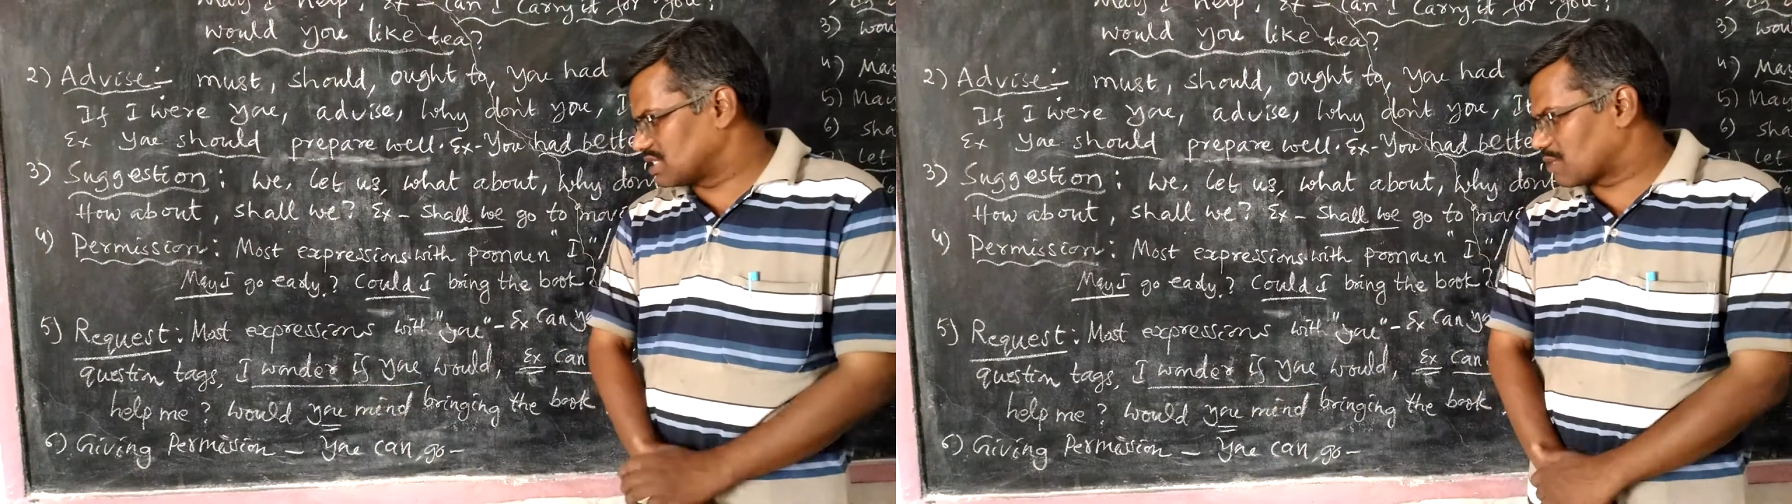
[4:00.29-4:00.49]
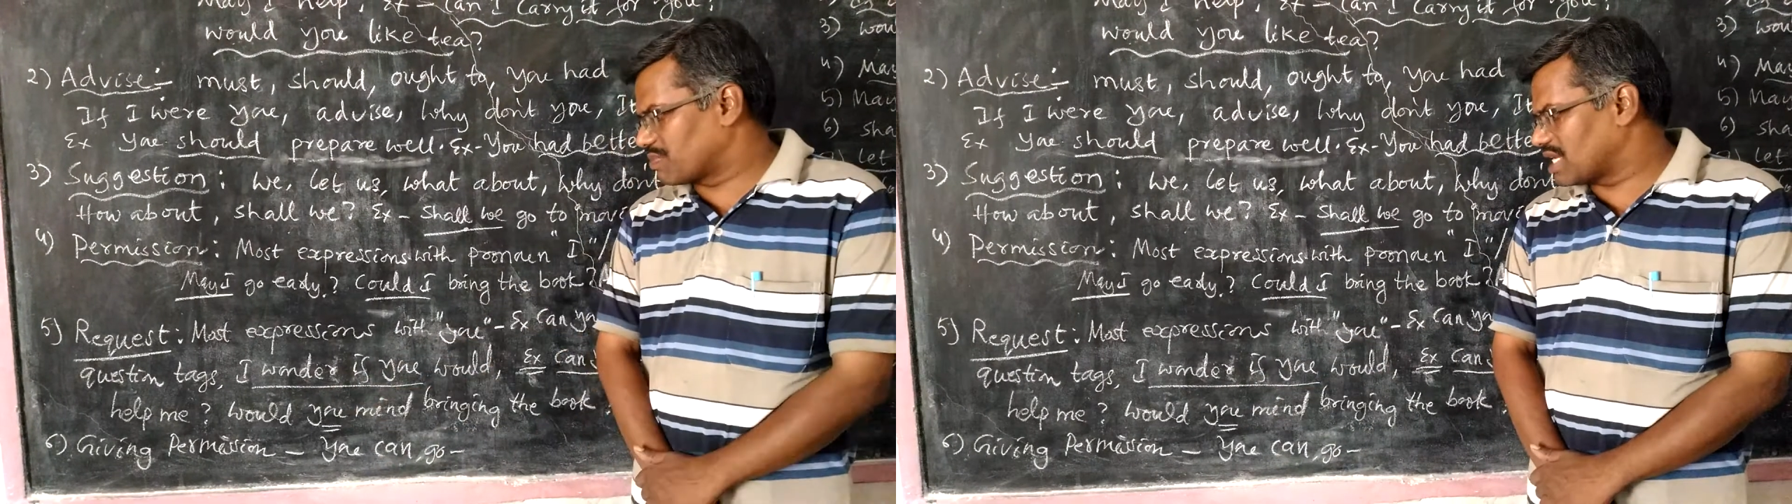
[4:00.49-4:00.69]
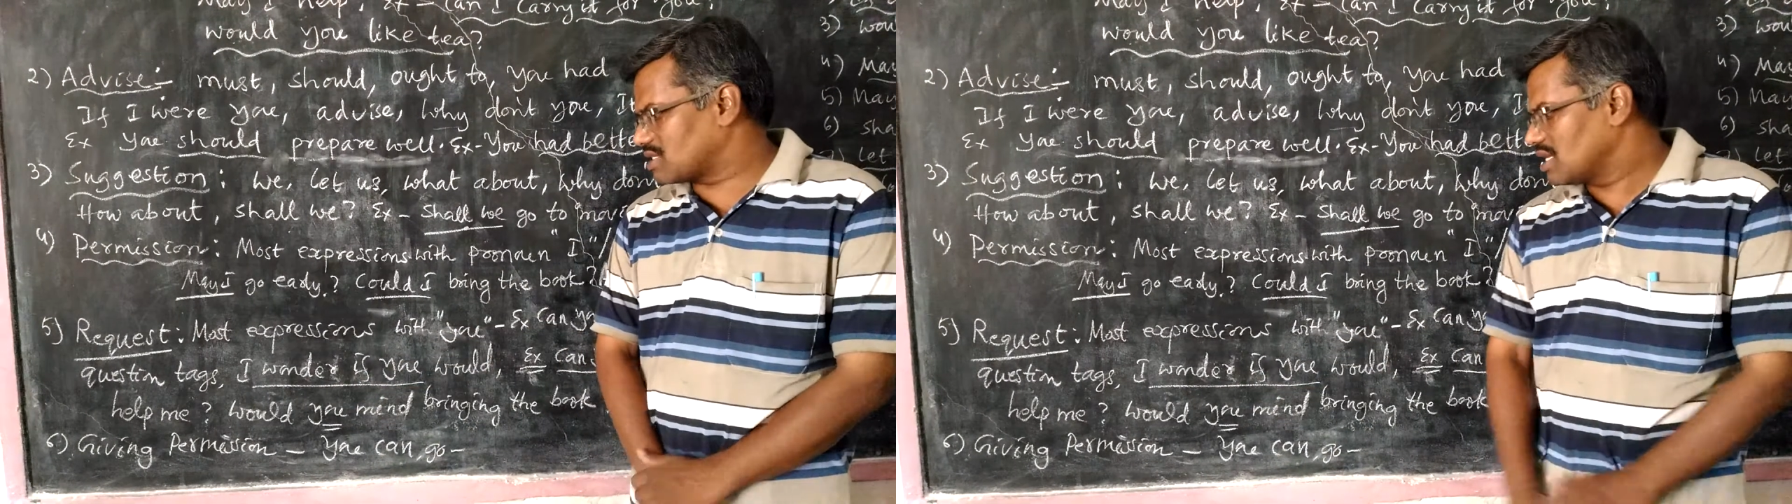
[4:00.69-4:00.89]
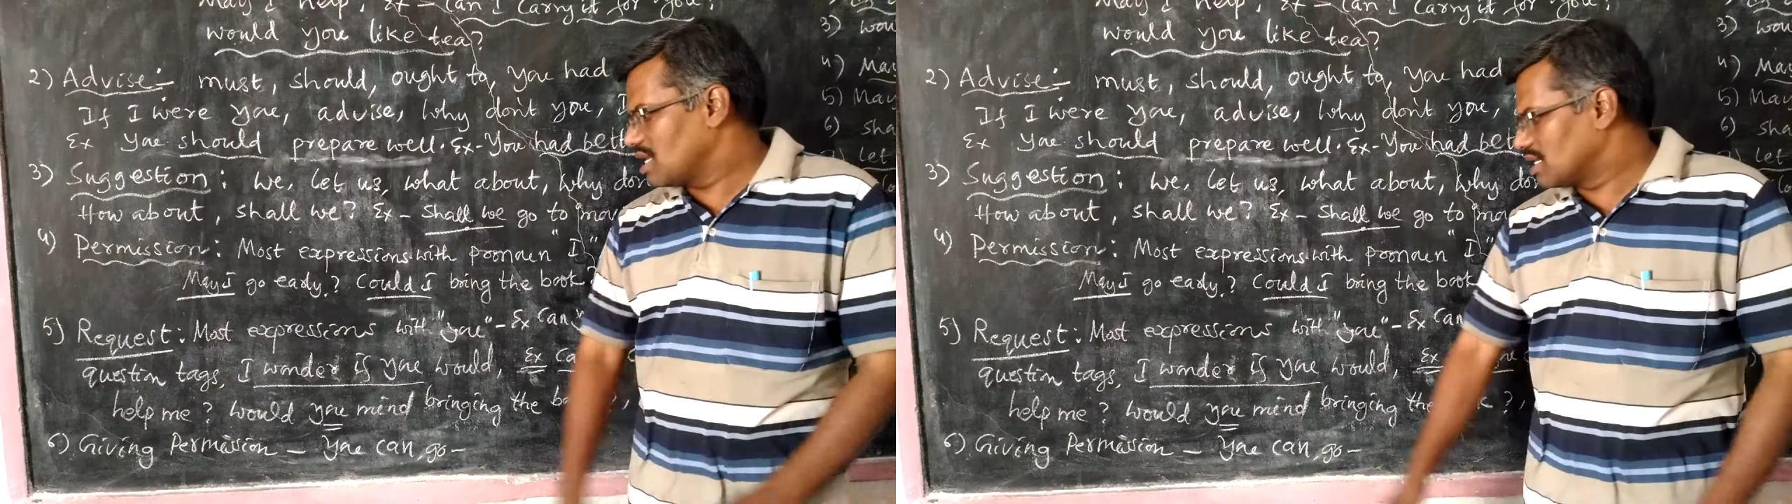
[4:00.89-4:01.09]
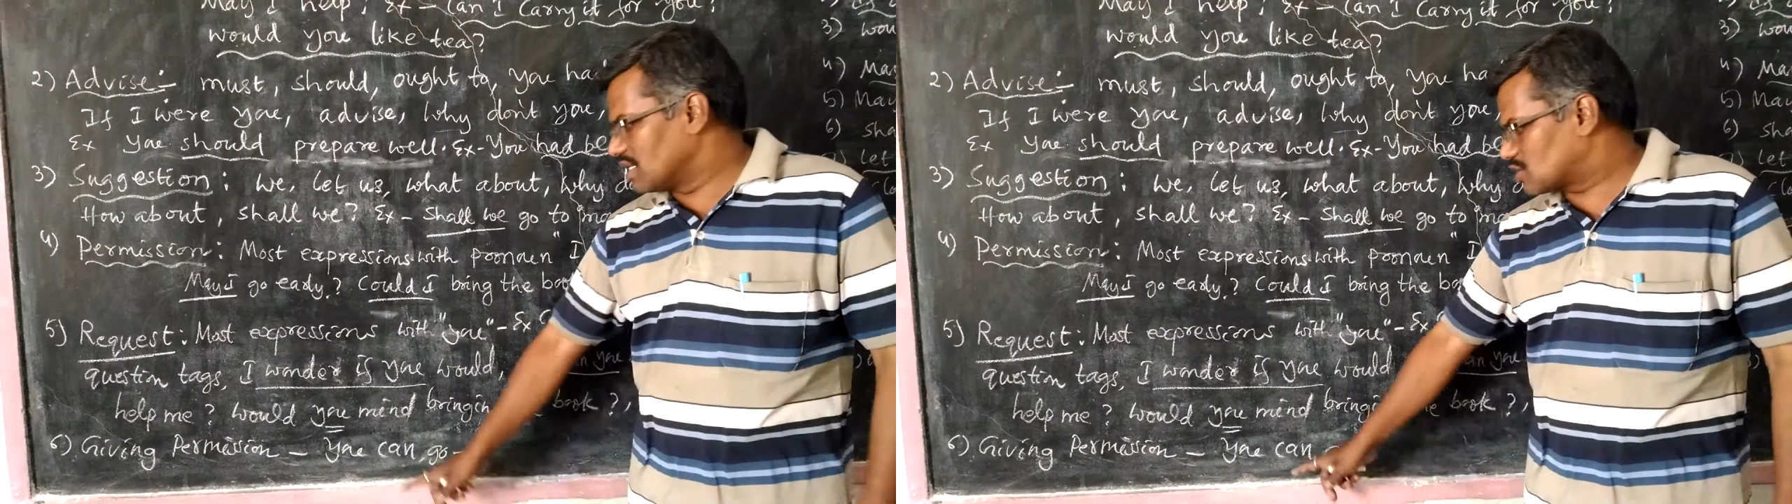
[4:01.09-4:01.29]
That means
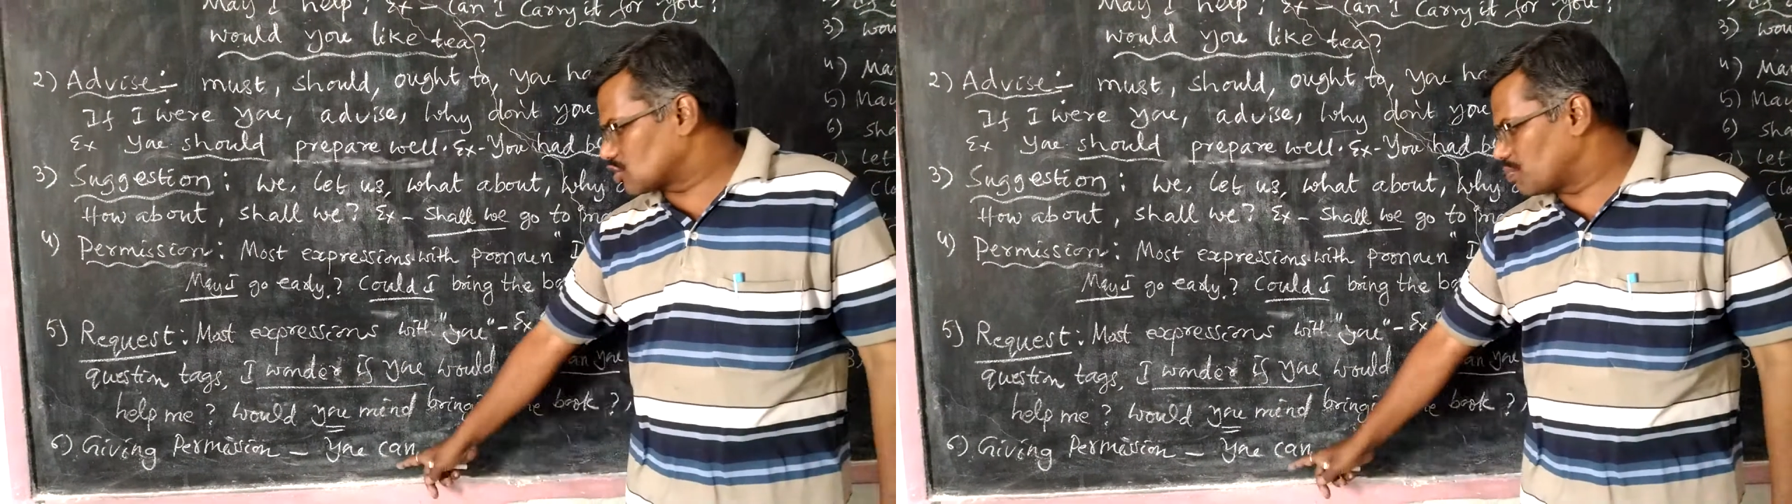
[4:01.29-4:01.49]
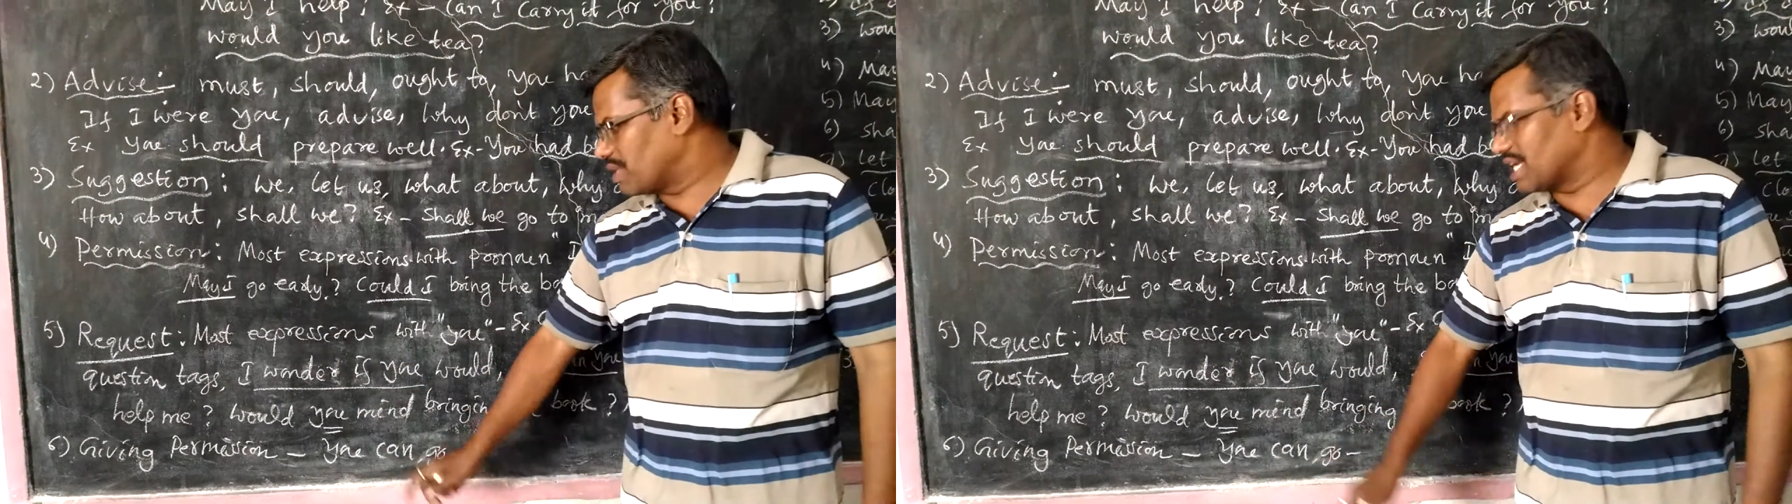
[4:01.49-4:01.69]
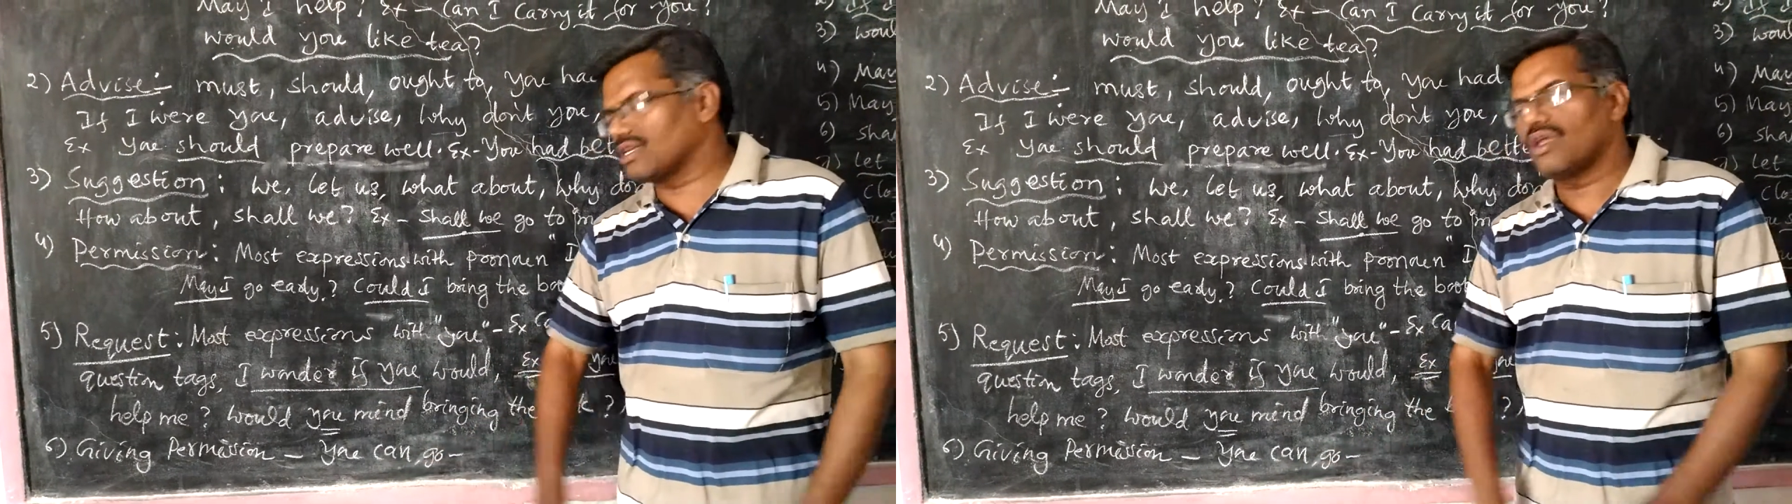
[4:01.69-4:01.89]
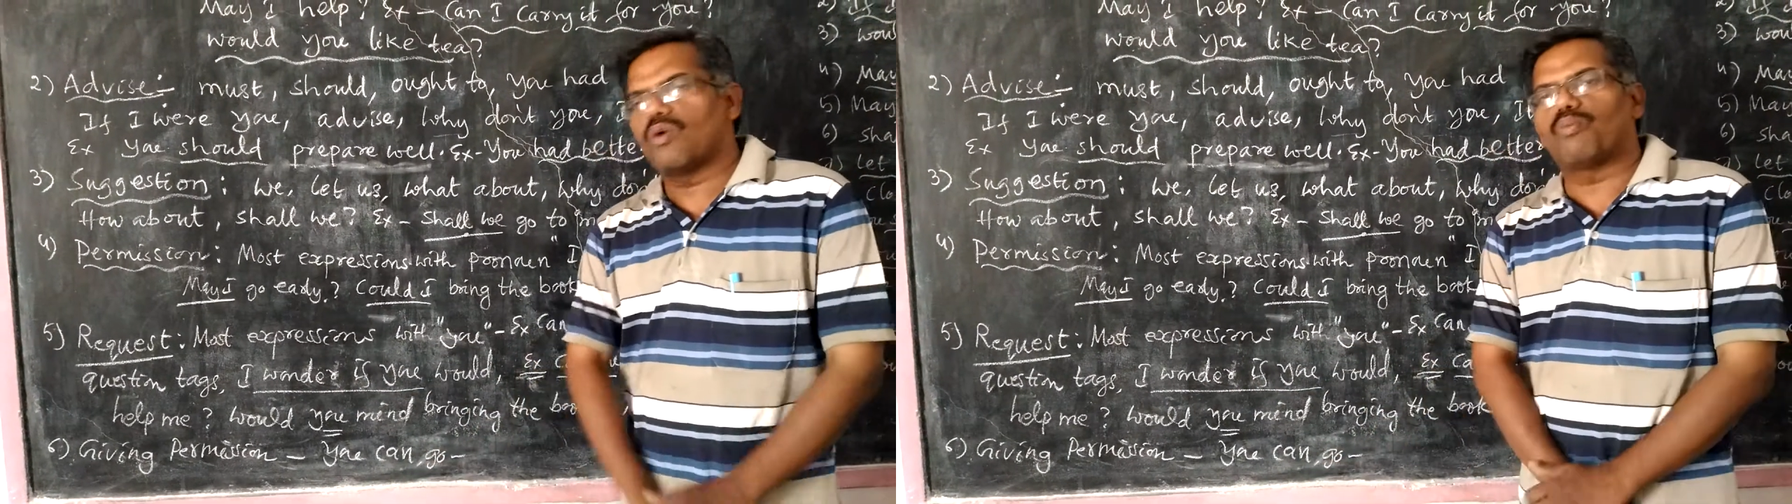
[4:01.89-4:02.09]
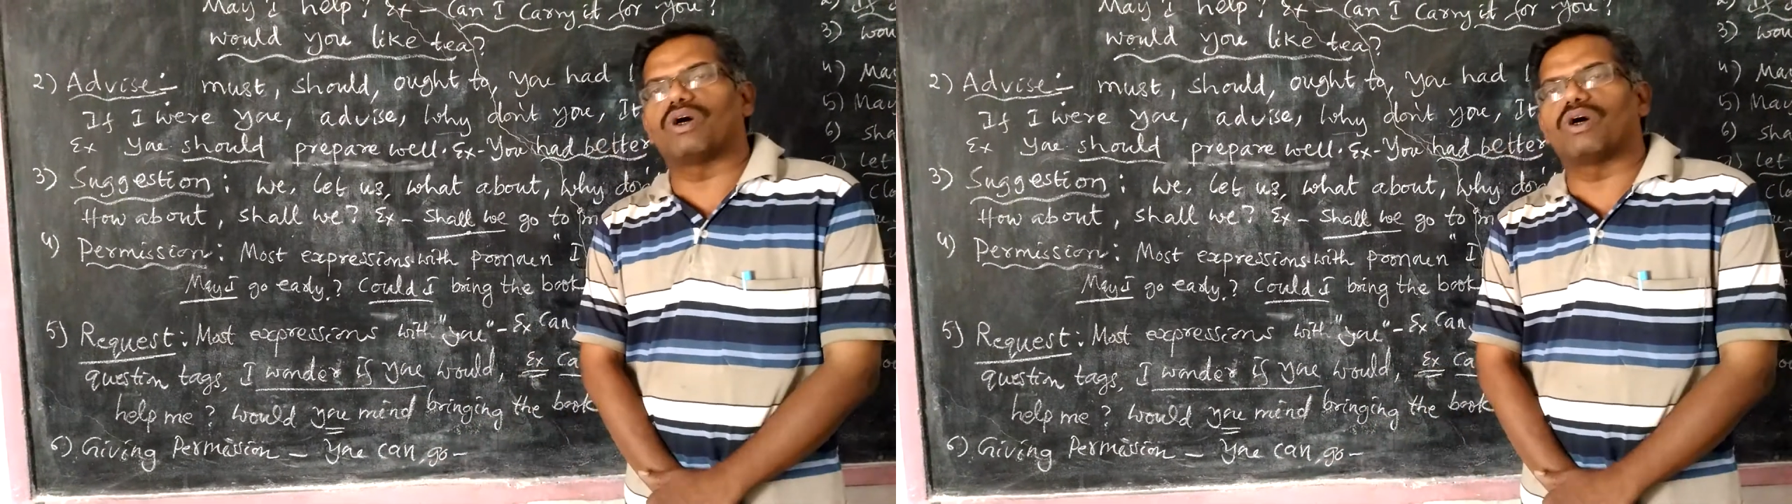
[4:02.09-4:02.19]
it should be in